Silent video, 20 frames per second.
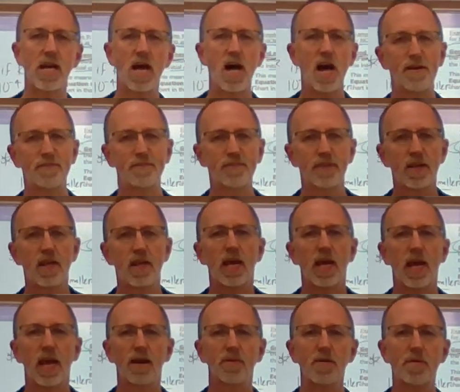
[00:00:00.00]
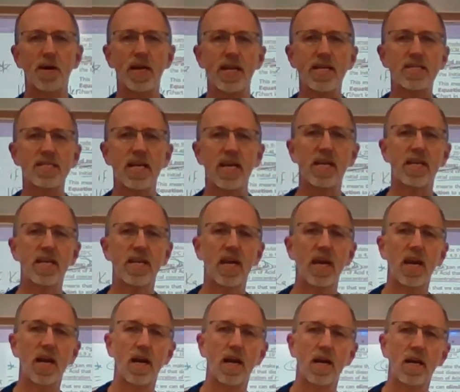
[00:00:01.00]
off. Everybody take
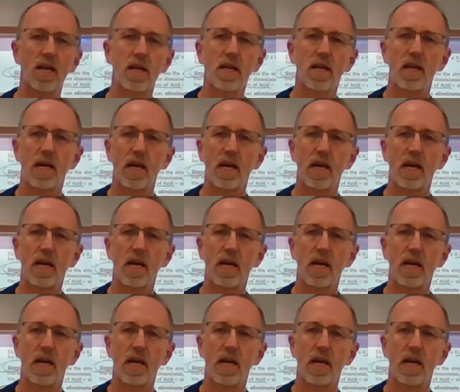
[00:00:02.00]
care.